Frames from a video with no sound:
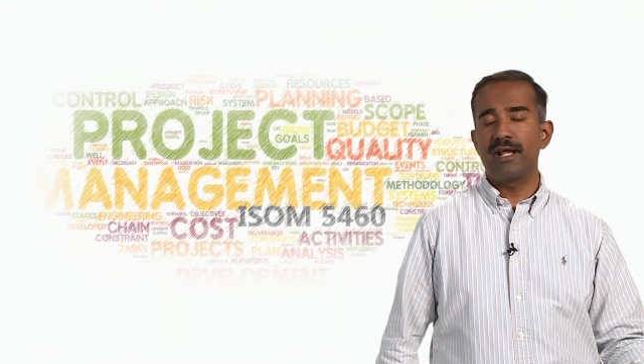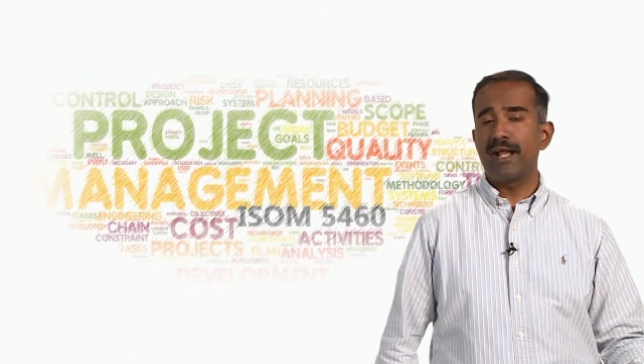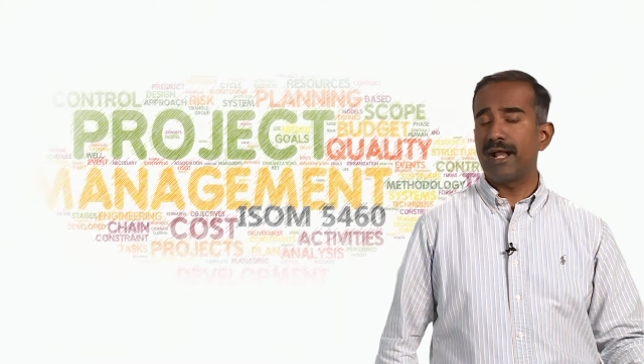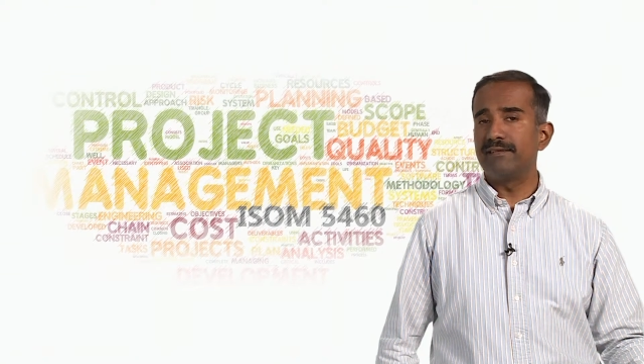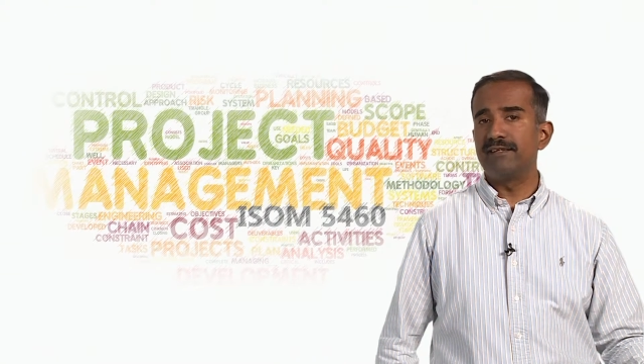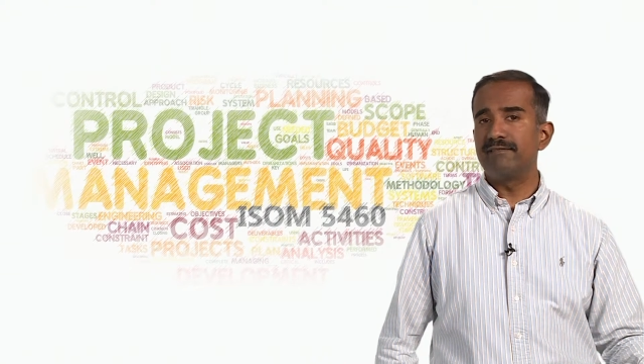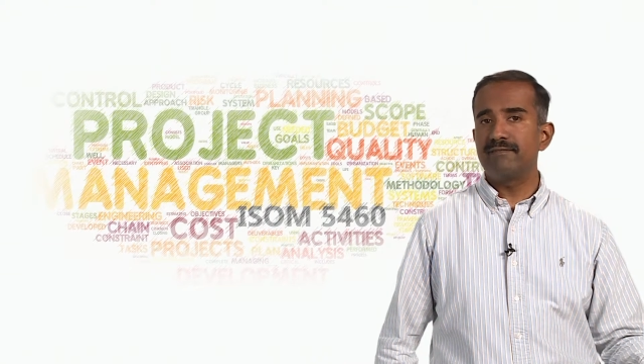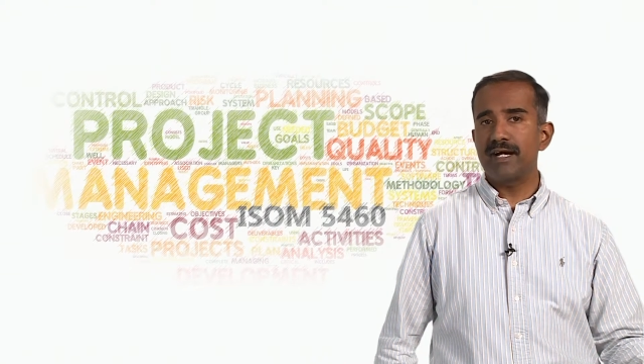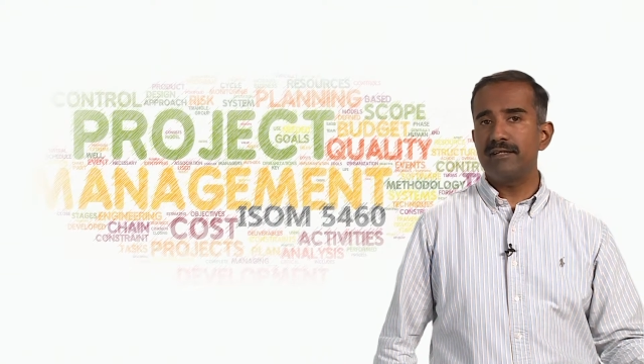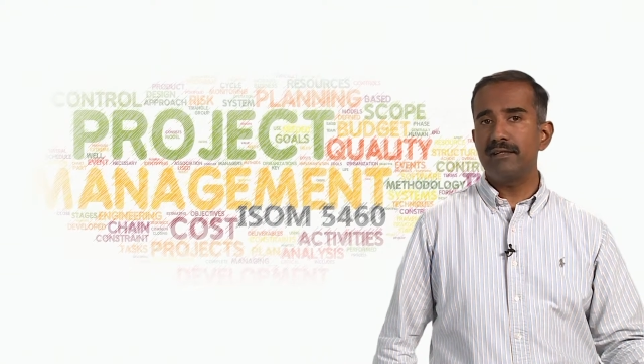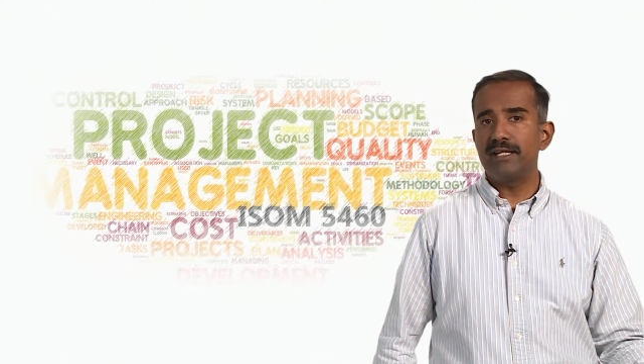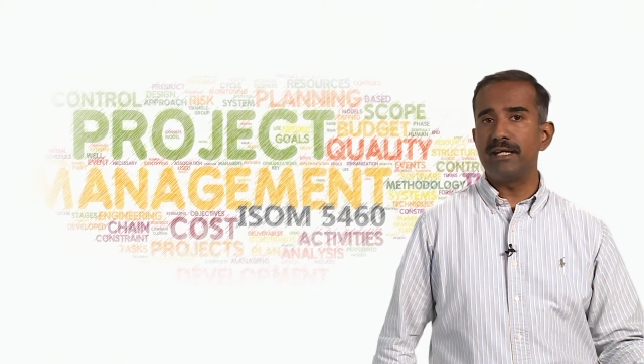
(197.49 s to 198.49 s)
and then
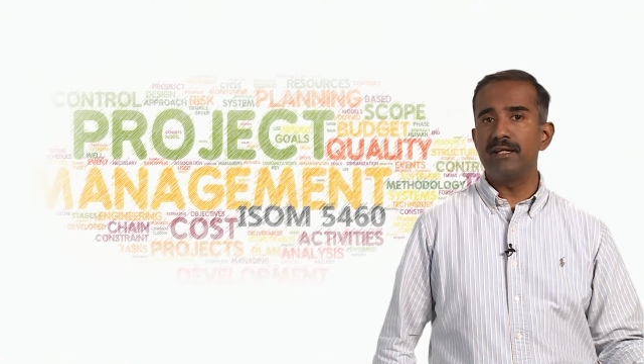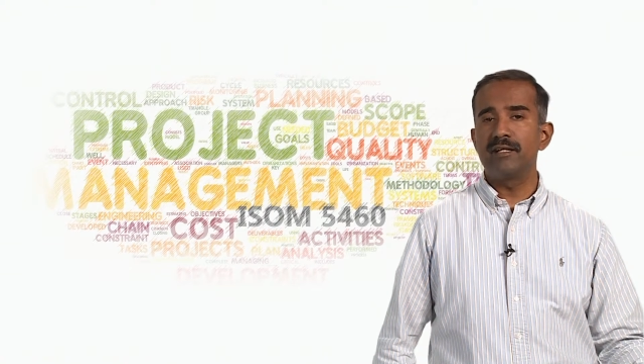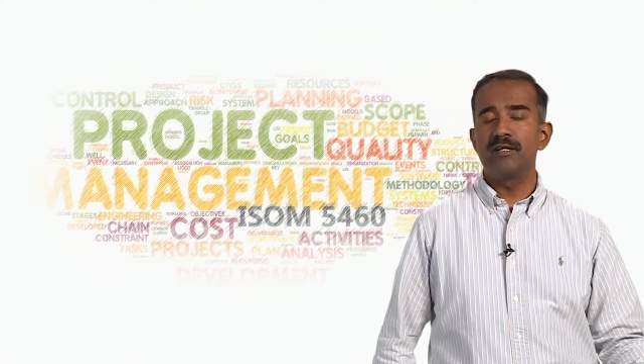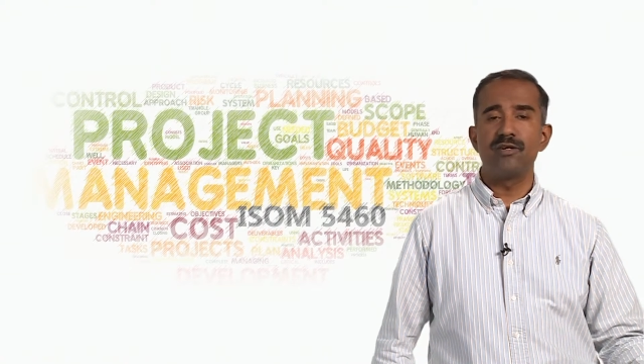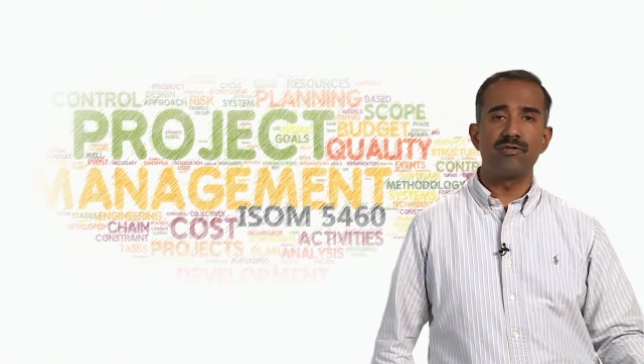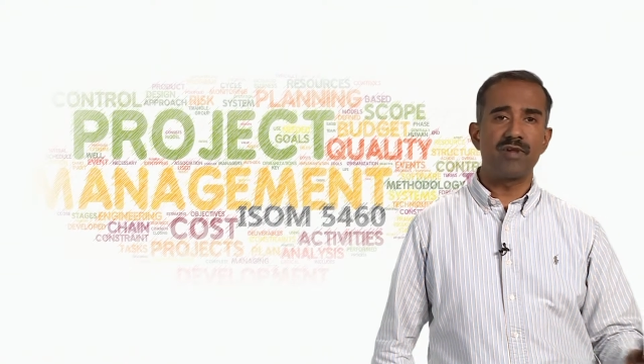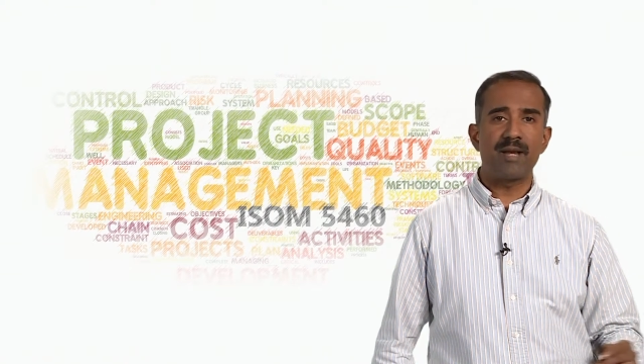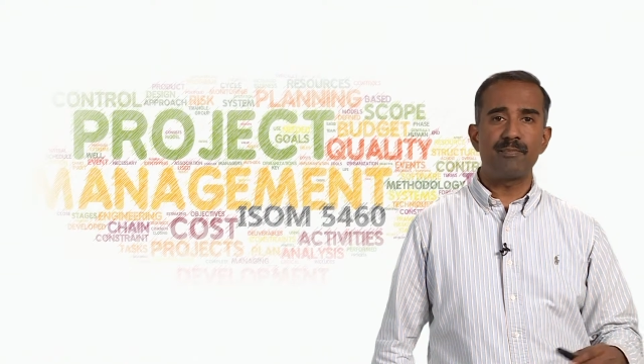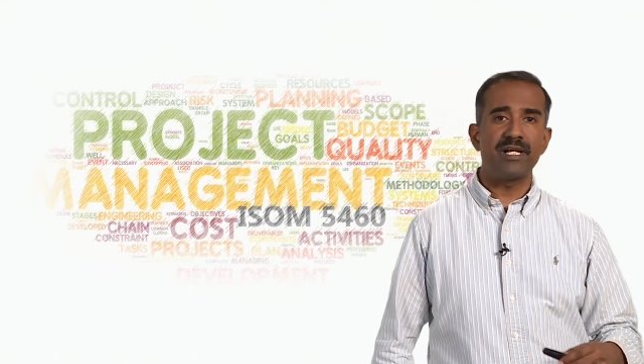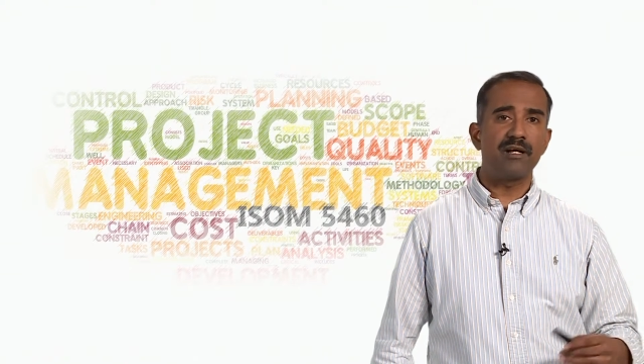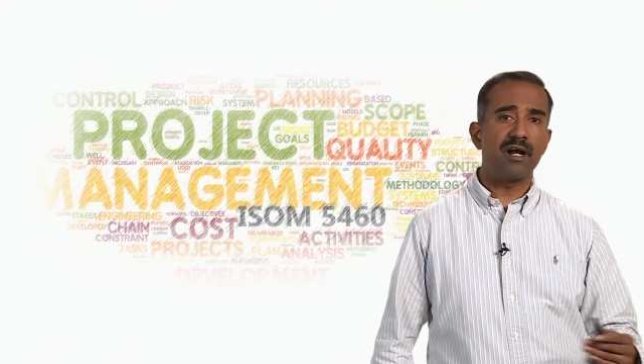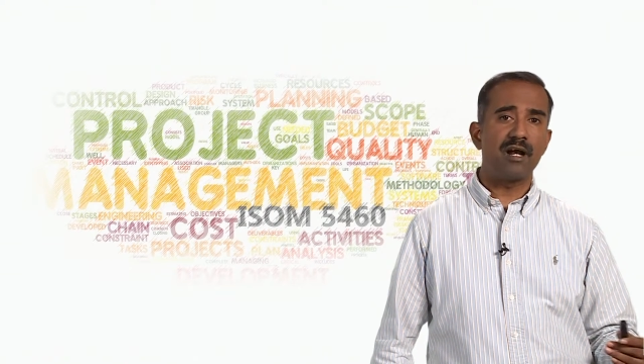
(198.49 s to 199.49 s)
finally
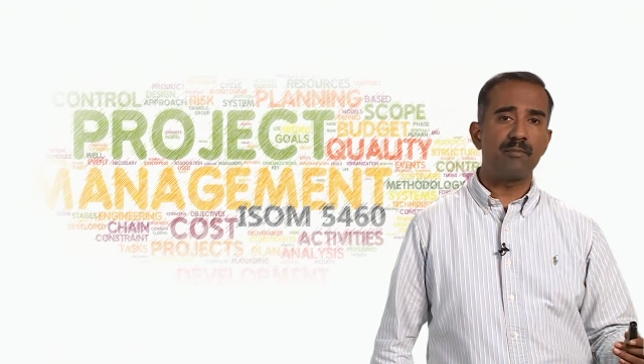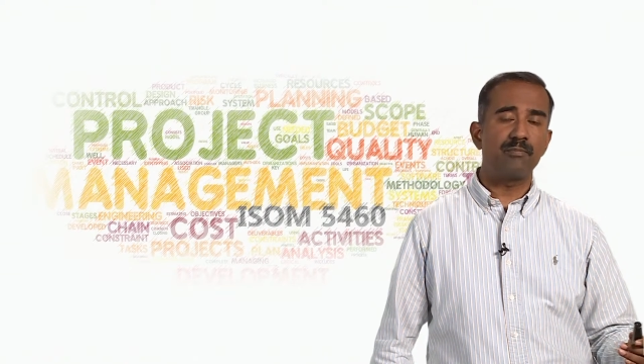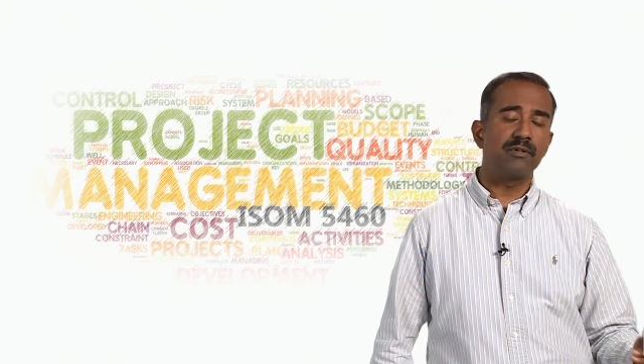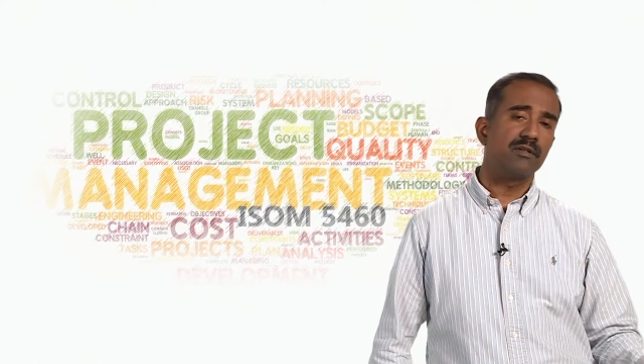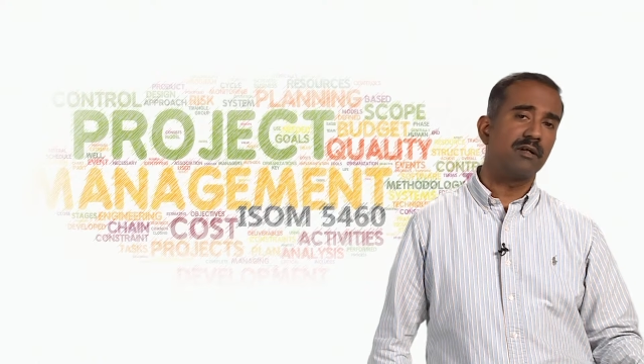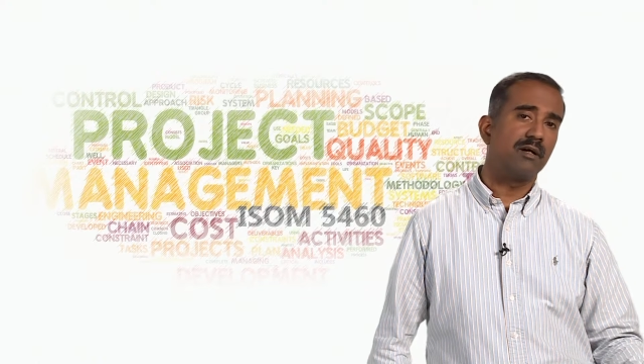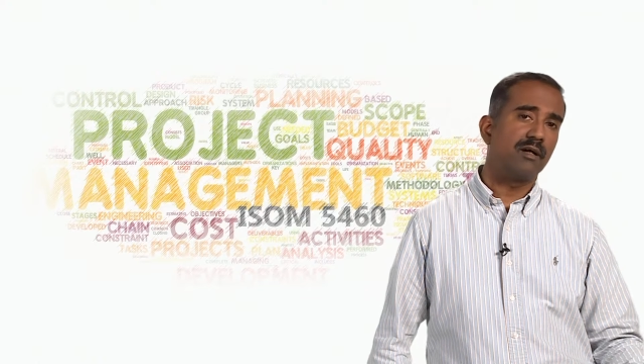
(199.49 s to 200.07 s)
wrapping up